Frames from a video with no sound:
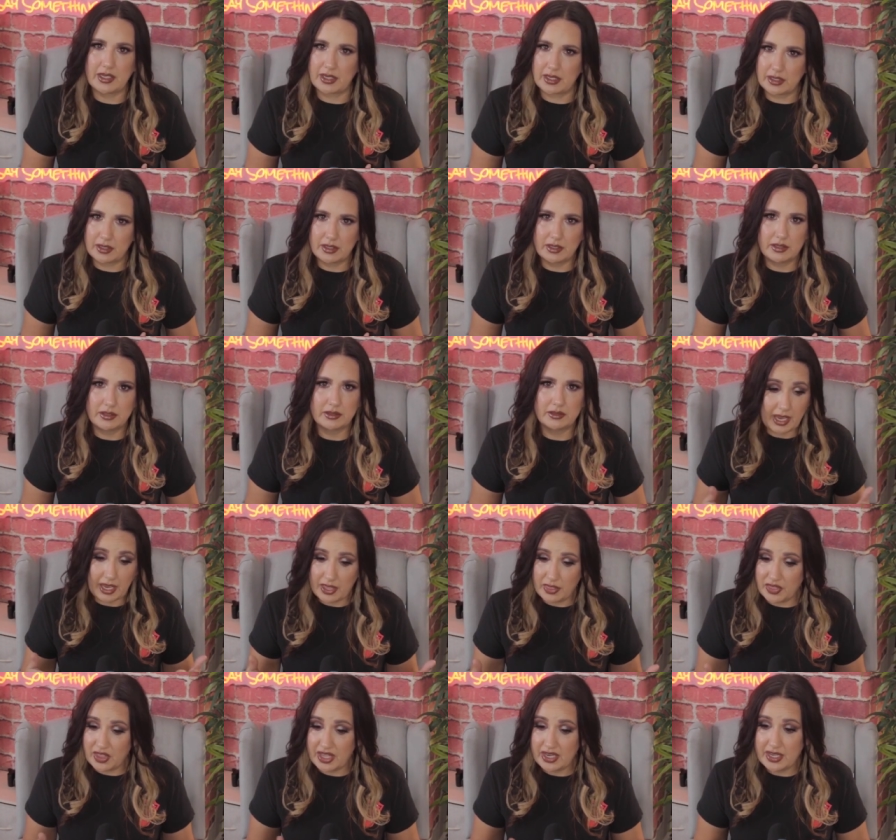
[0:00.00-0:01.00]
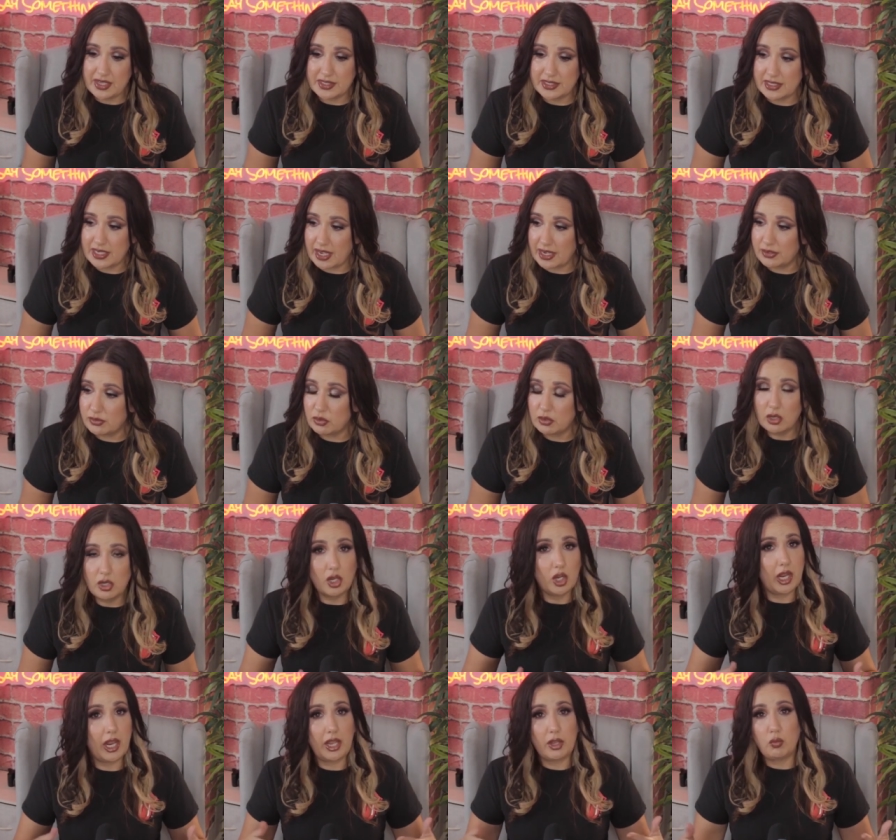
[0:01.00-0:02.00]
did. And then he said,
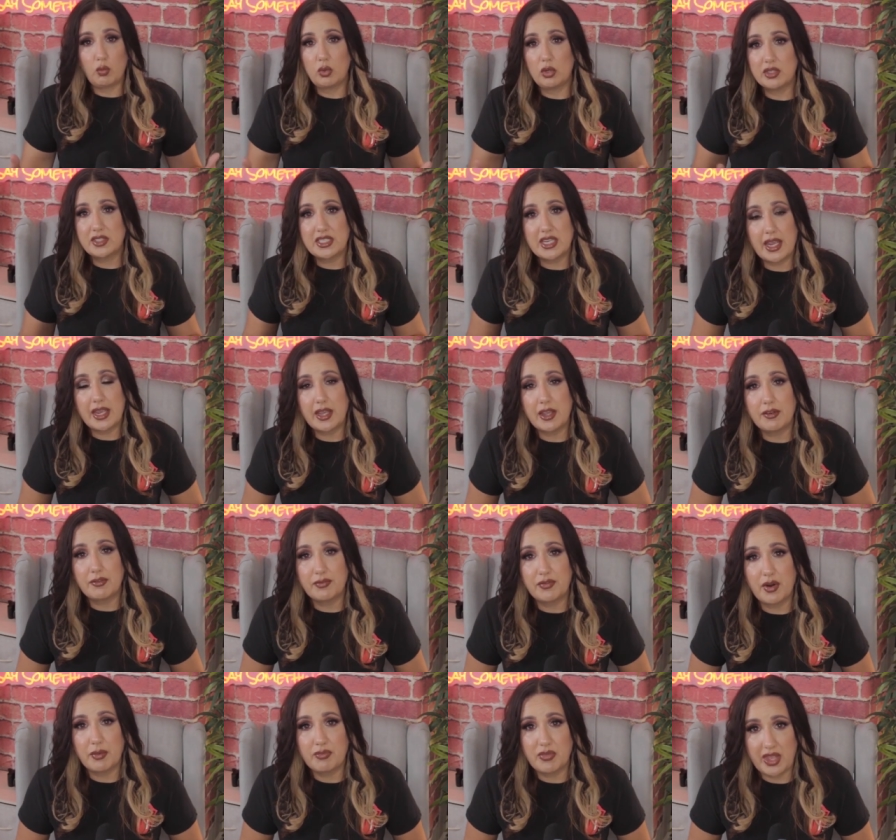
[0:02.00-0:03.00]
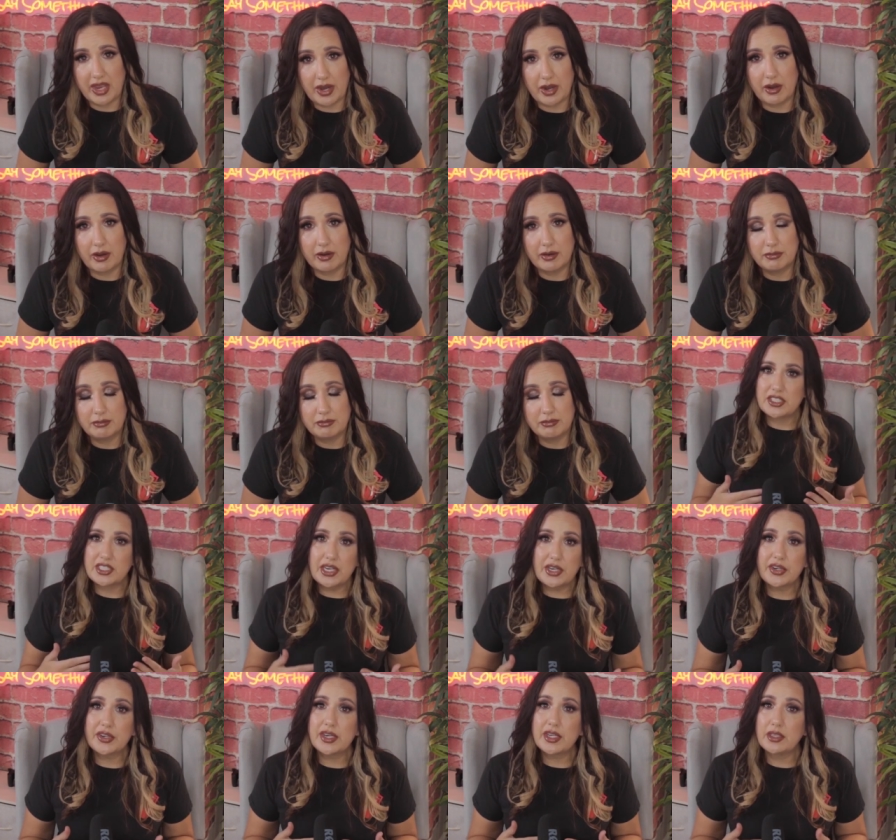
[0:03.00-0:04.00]
and we'll take it from there.
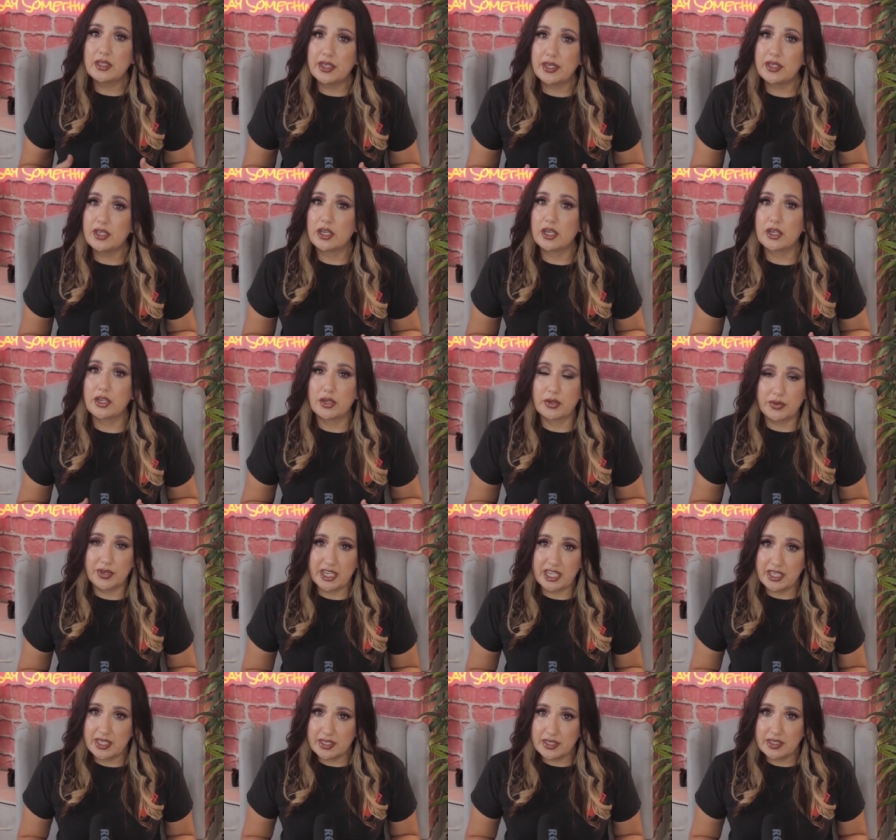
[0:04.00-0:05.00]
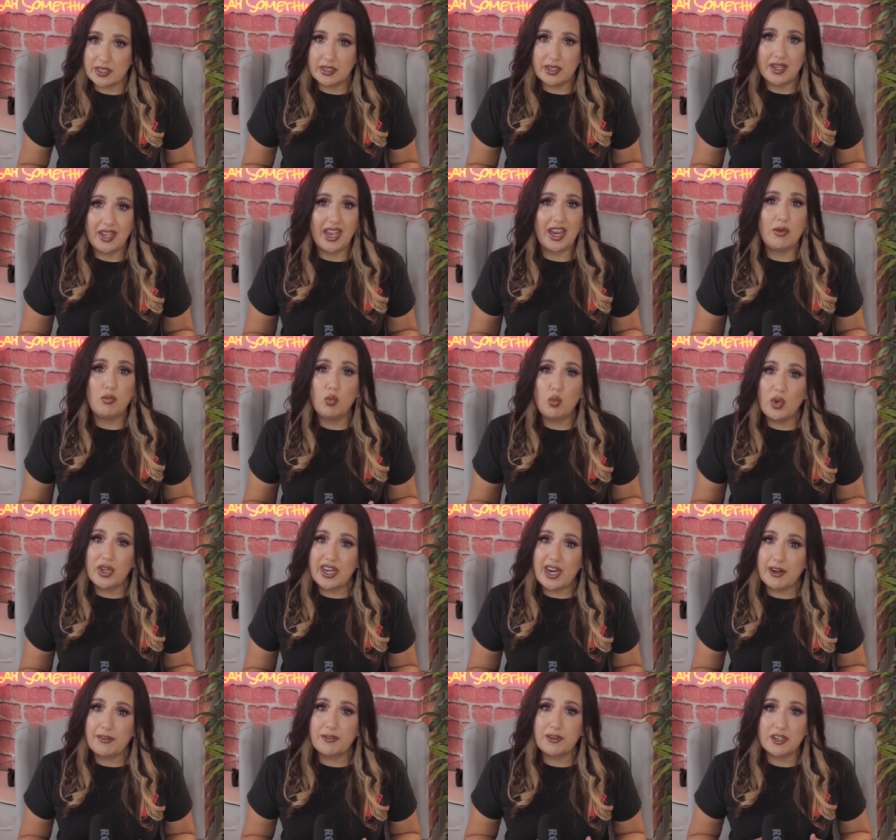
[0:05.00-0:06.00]
Terry Lynn agreed, and
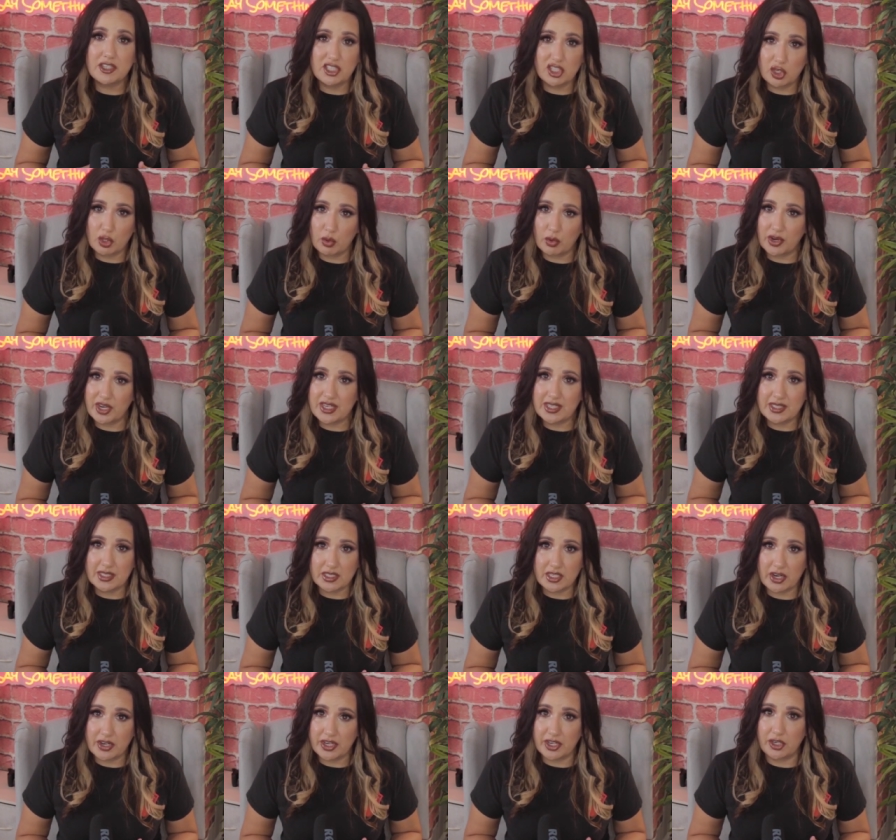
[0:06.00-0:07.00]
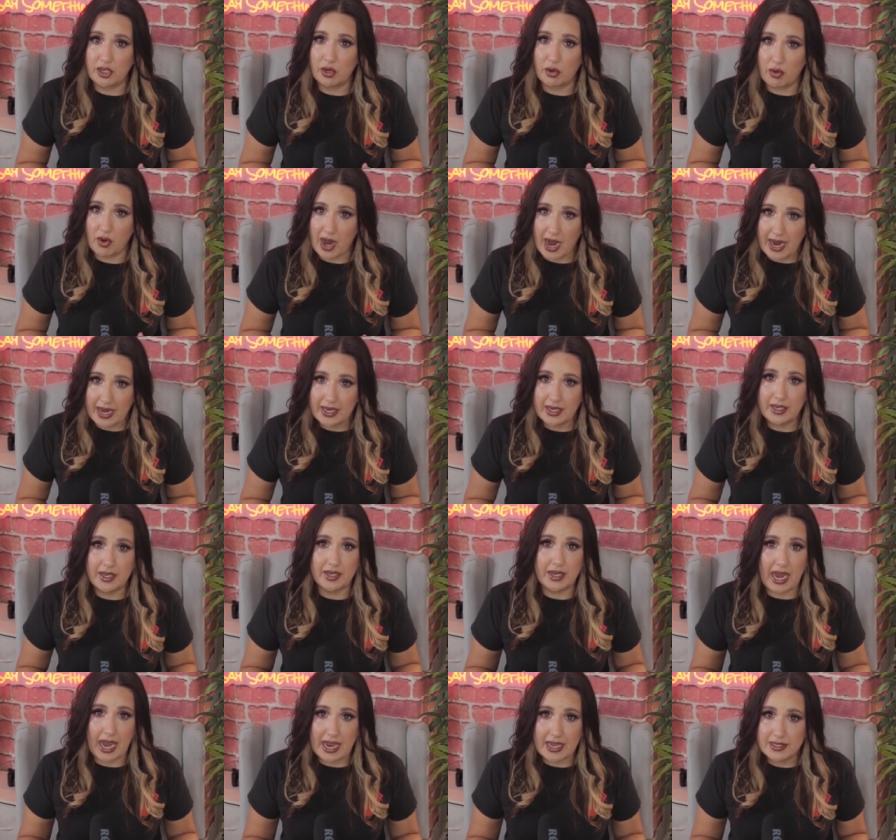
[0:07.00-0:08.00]
whenever Tori started crying
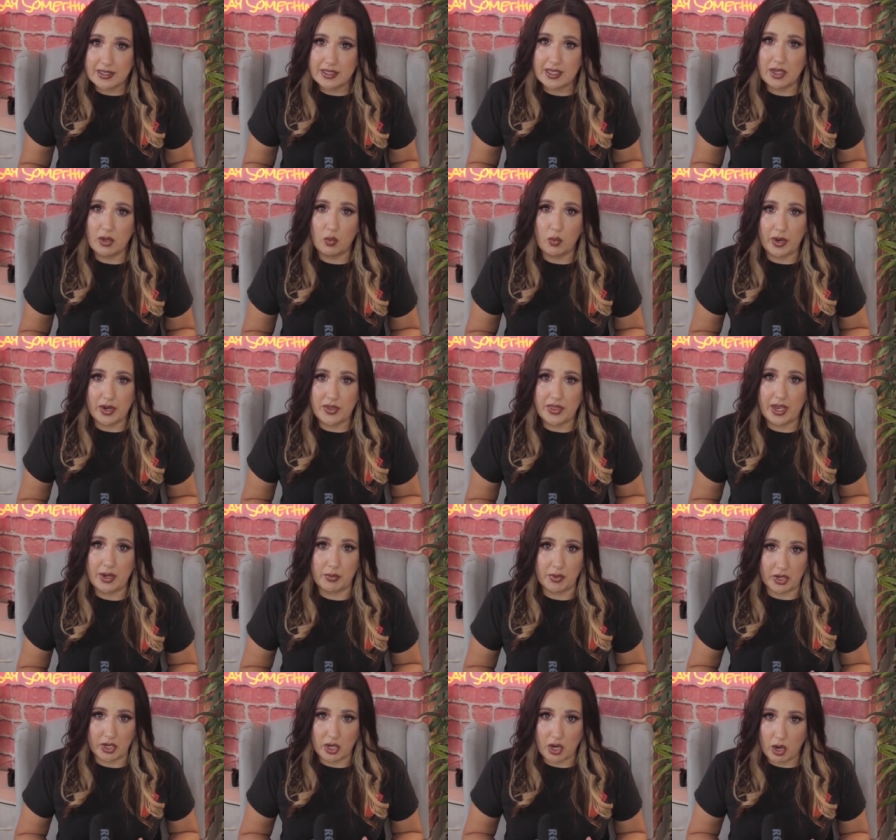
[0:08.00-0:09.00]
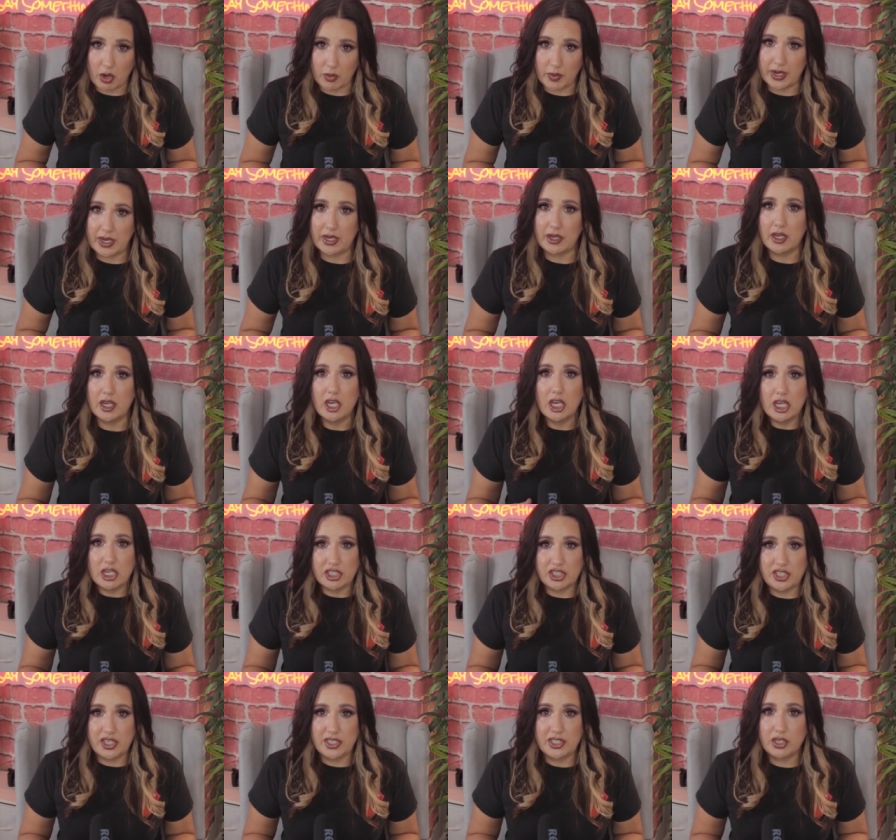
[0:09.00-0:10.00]
and asking where they were going,
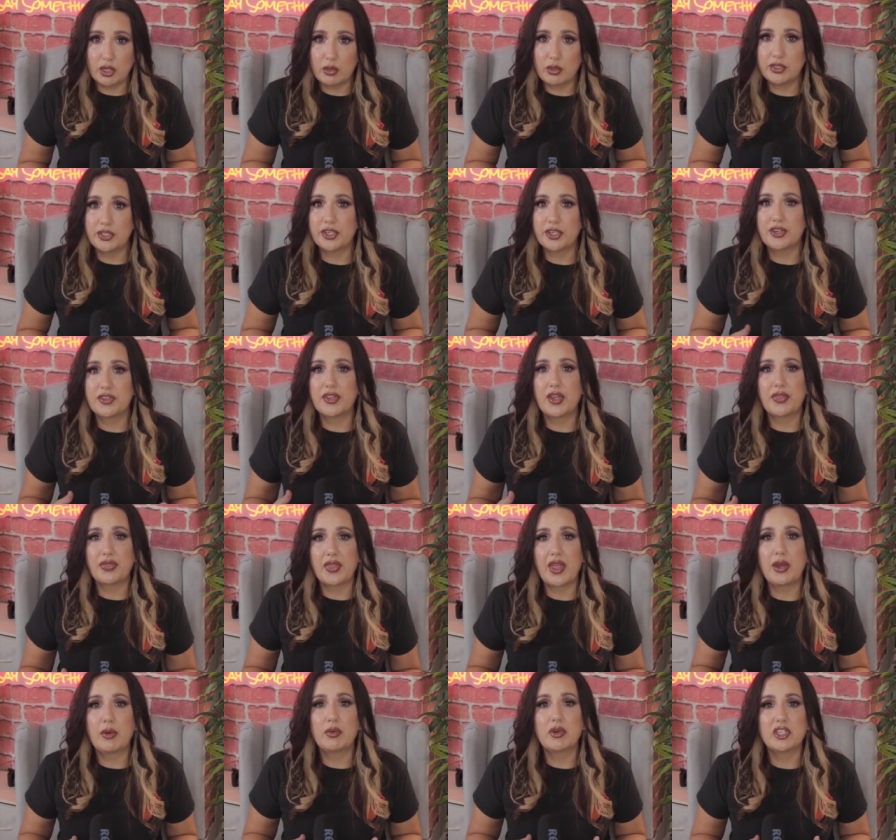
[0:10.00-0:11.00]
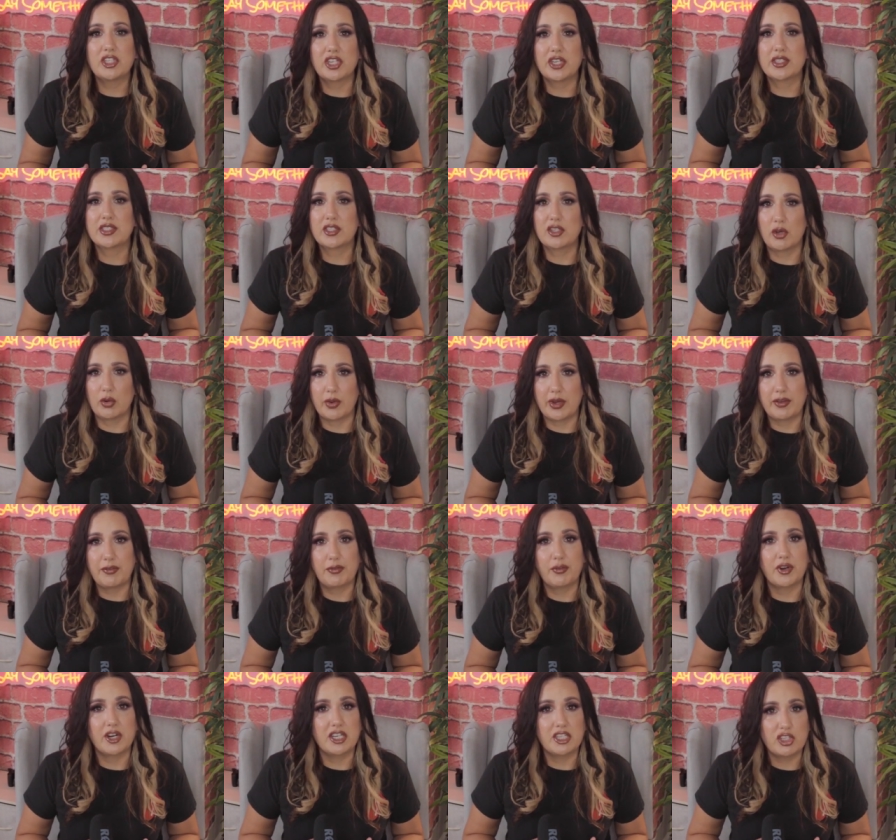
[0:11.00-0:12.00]
she told her that they were just going
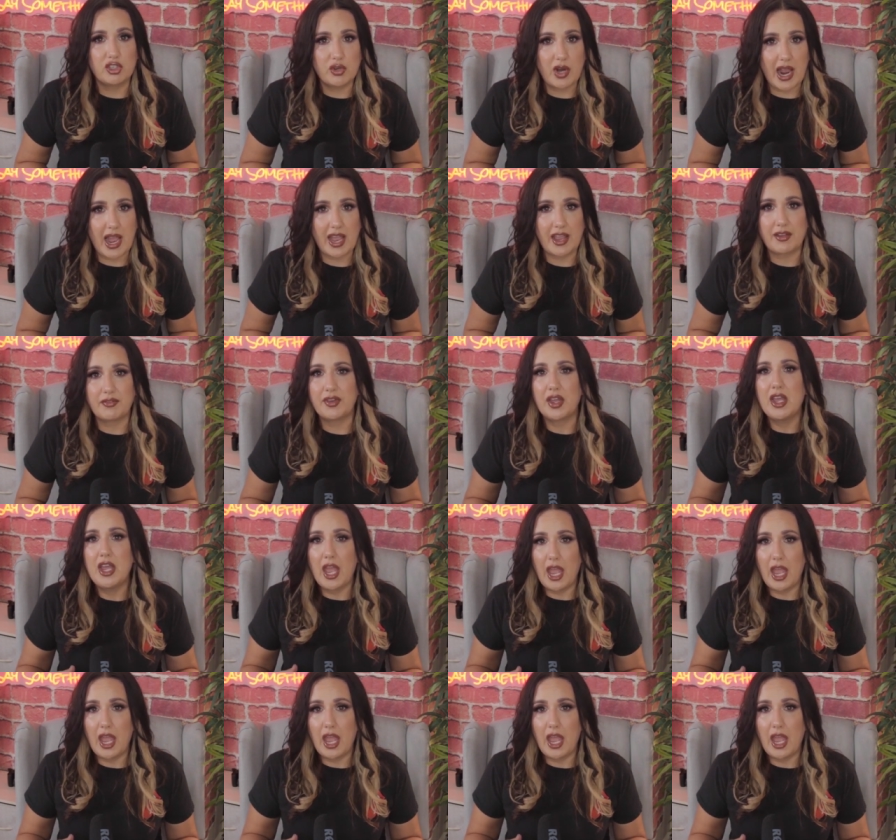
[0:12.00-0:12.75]
for a drive